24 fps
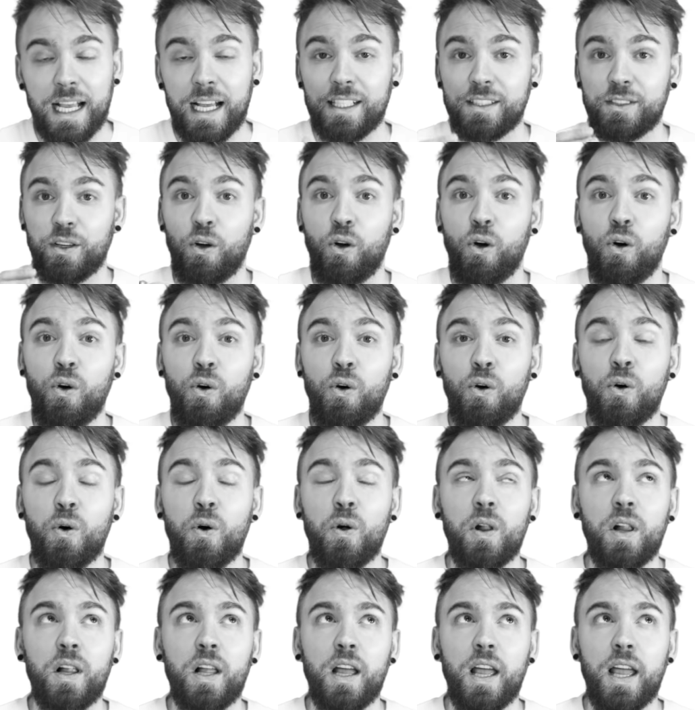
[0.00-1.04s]
as a
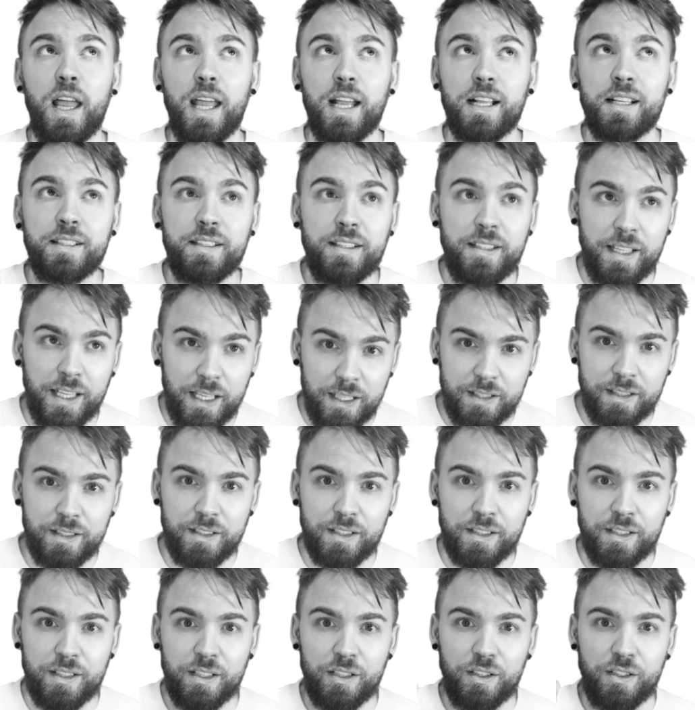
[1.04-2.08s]
whole
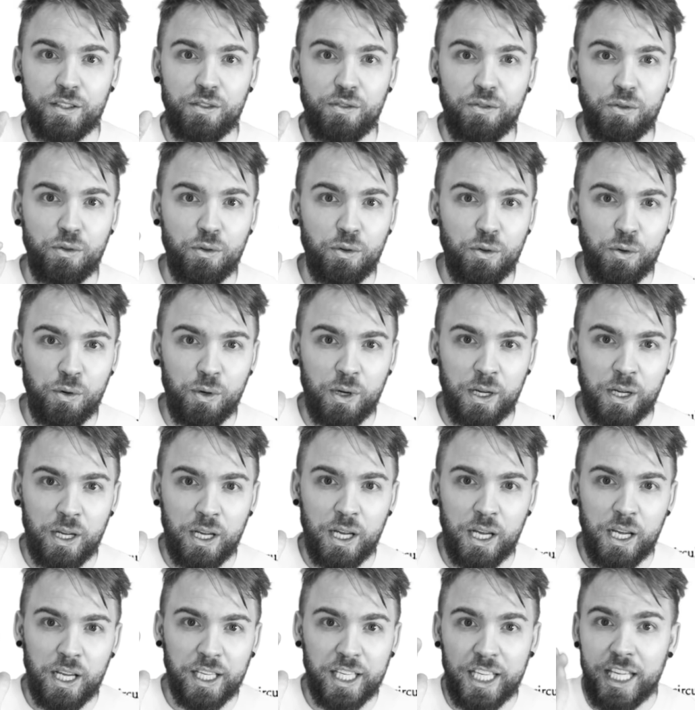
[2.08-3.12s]
exists to
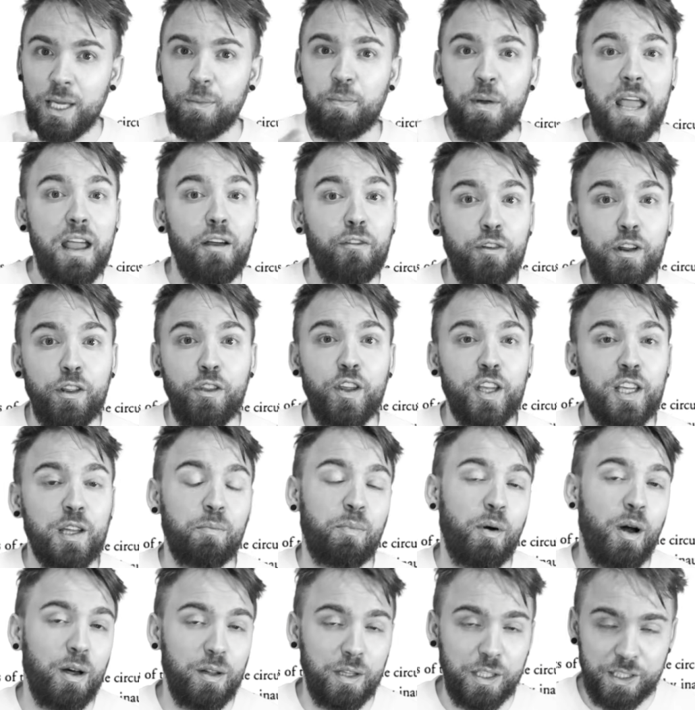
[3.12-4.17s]
keep everything in
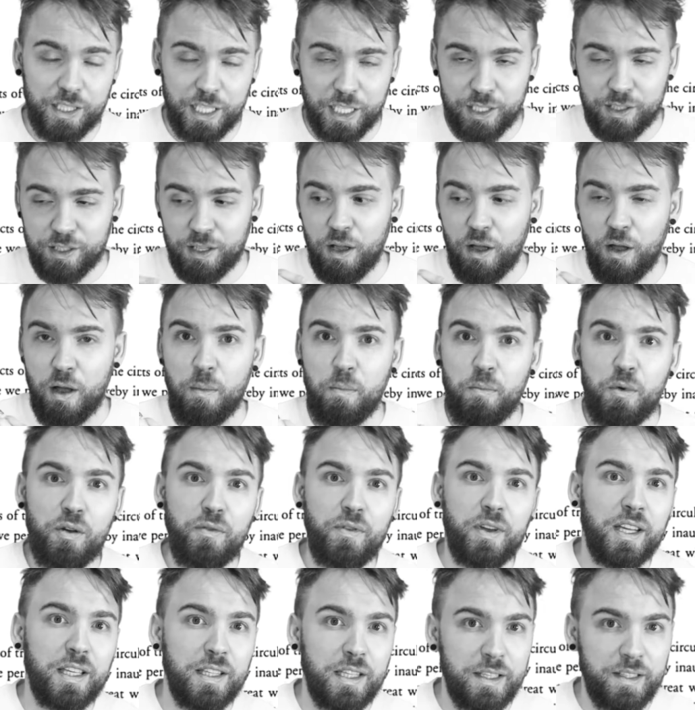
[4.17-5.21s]
politics
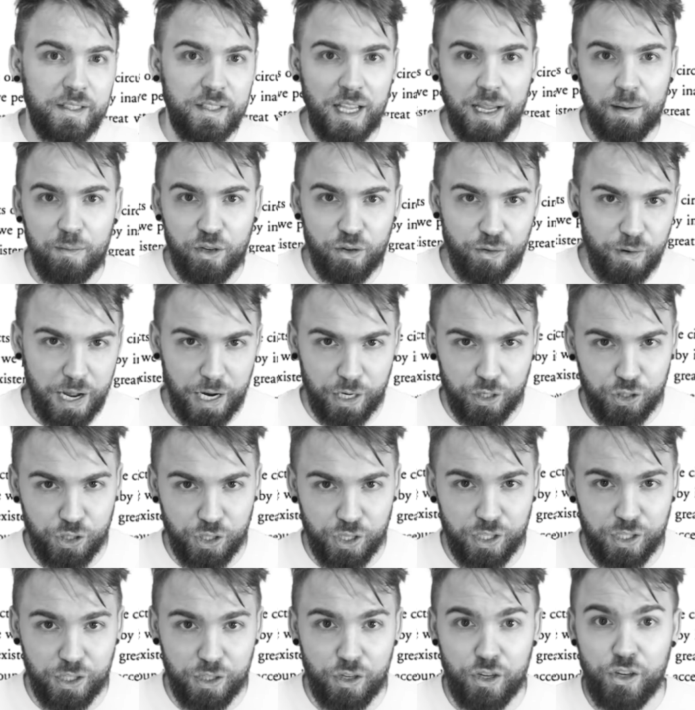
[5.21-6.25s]
moving in the same
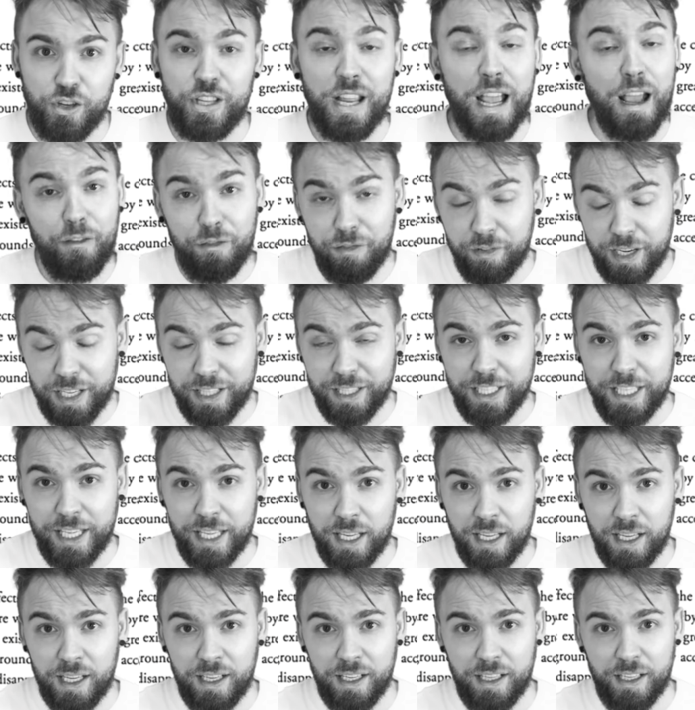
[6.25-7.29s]
direction.
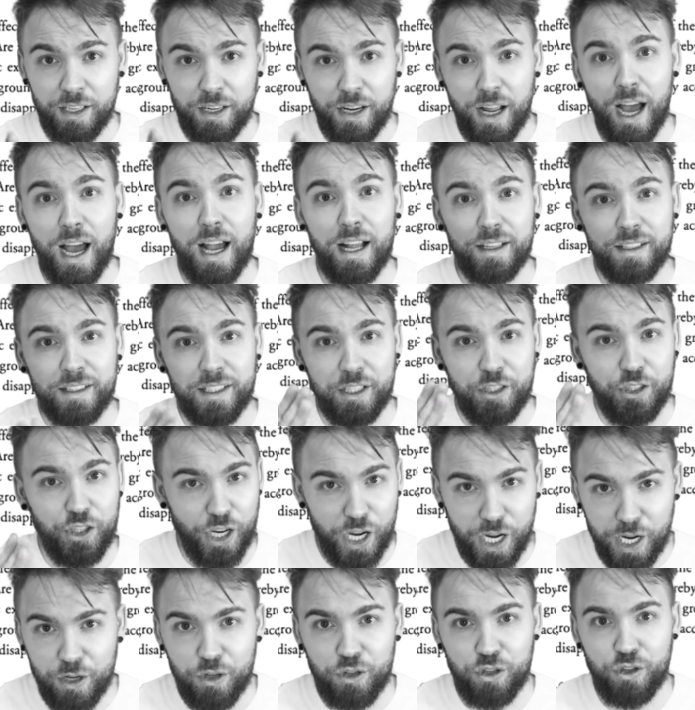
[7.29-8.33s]
Definitely not to
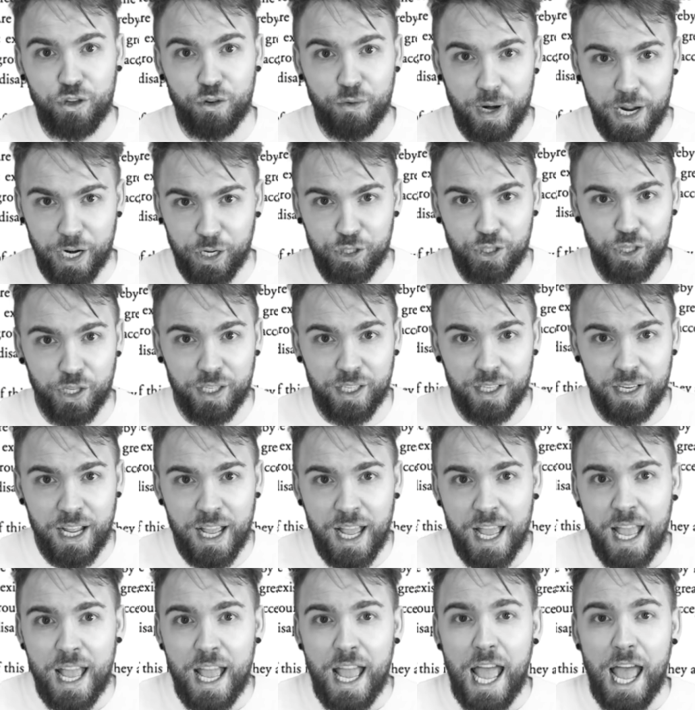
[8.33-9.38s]
change direction.
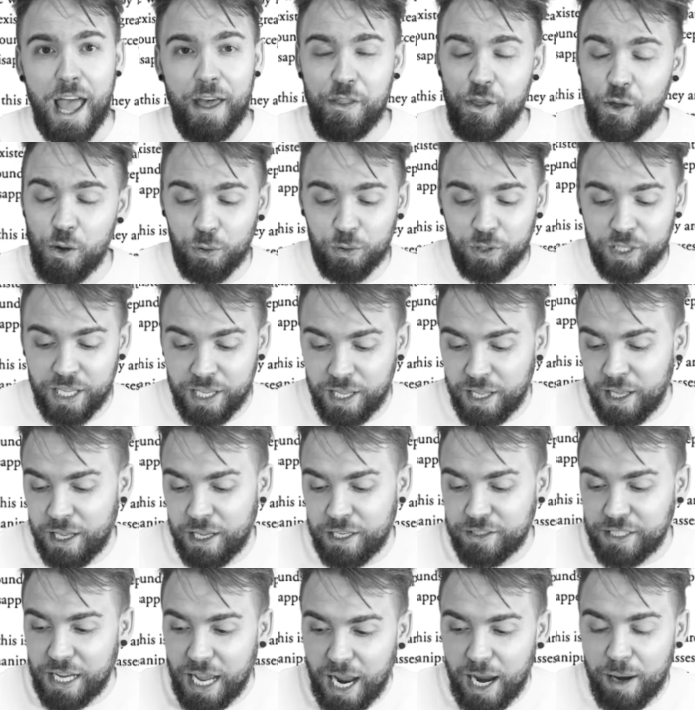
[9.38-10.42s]
And the only
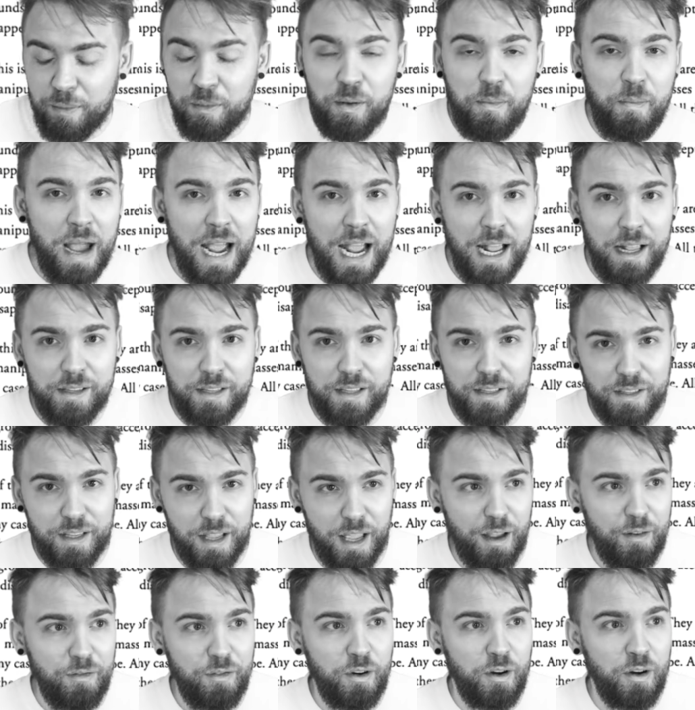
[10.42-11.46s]
time the masses
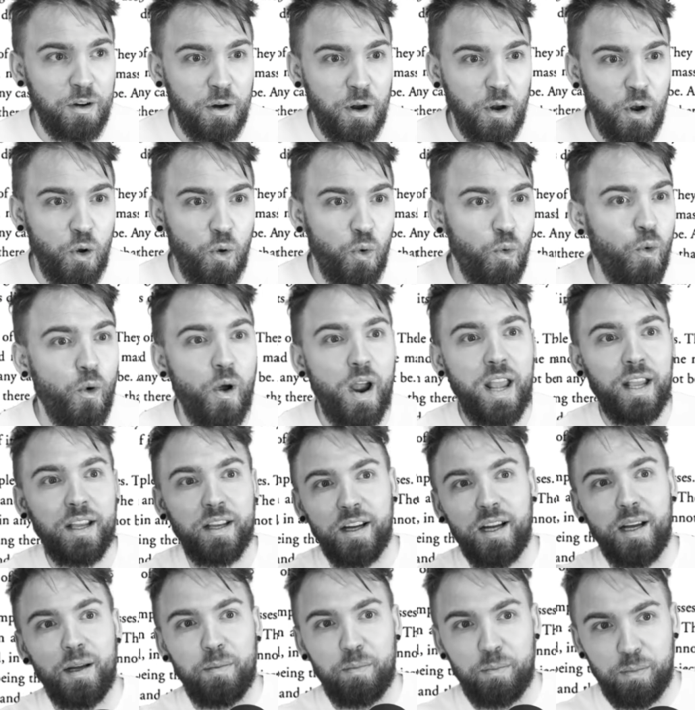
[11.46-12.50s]
ever wake
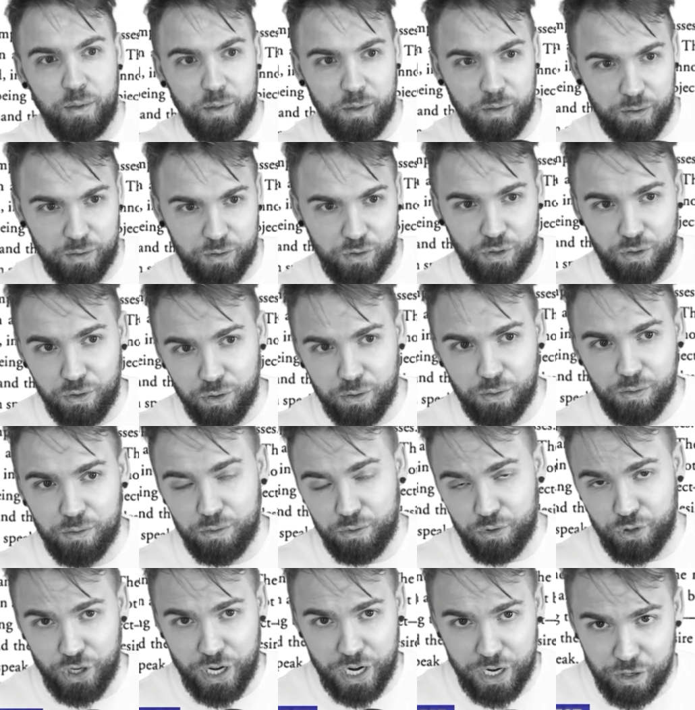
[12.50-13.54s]
up to
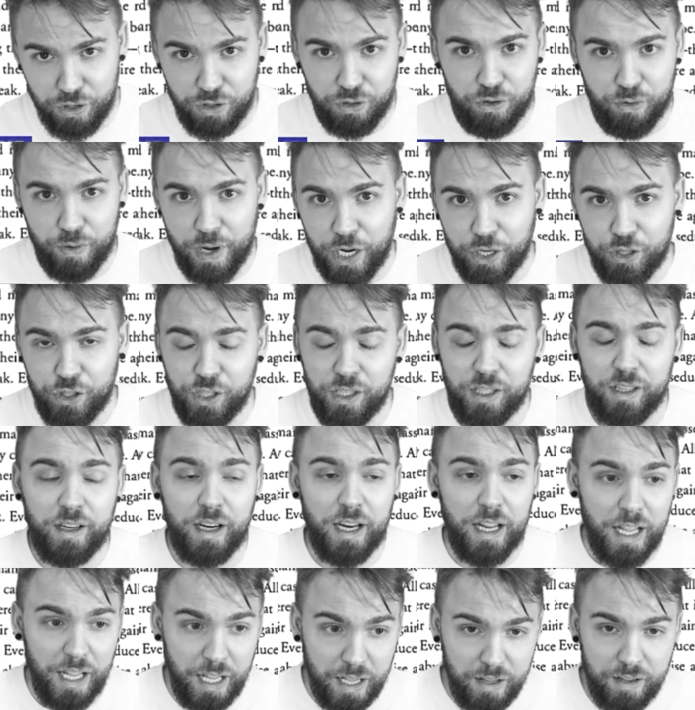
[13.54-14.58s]
change direction
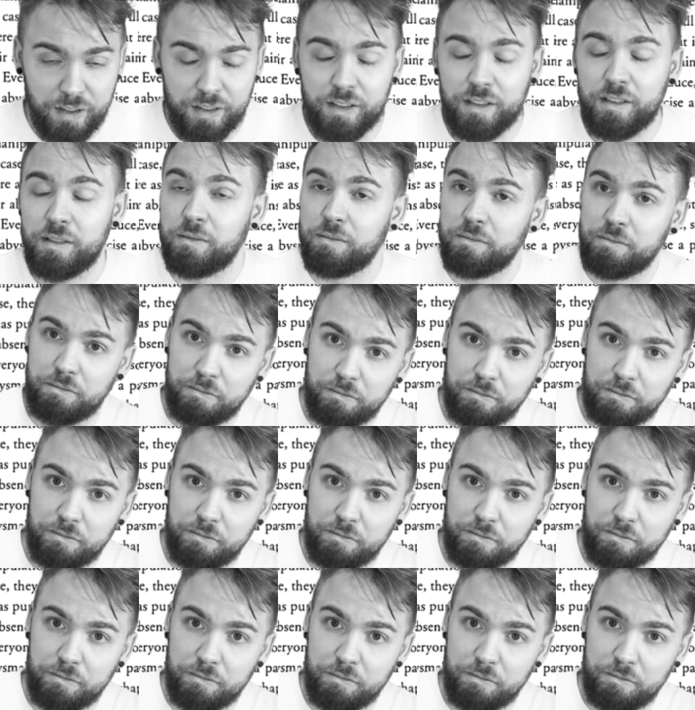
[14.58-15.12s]
is